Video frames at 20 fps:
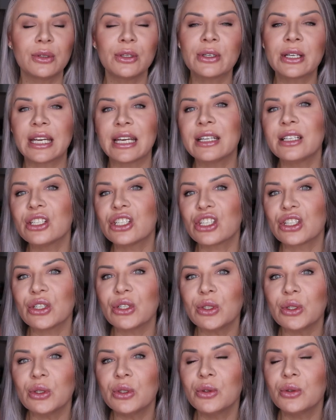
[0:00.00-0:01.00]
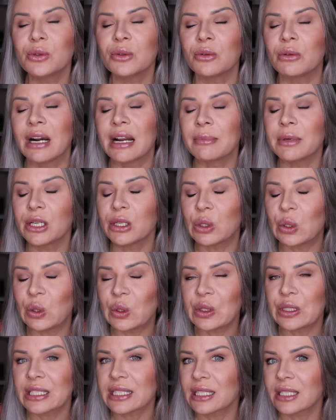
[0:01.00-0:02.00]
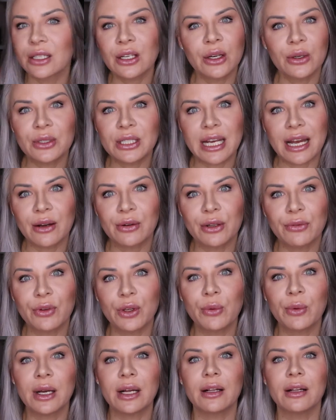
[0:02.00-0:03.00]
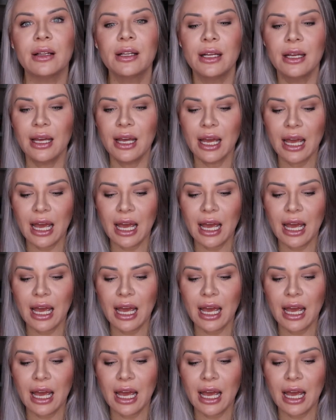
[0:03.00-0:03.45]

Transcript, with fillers: look into, rabbit holes to go down, if you will.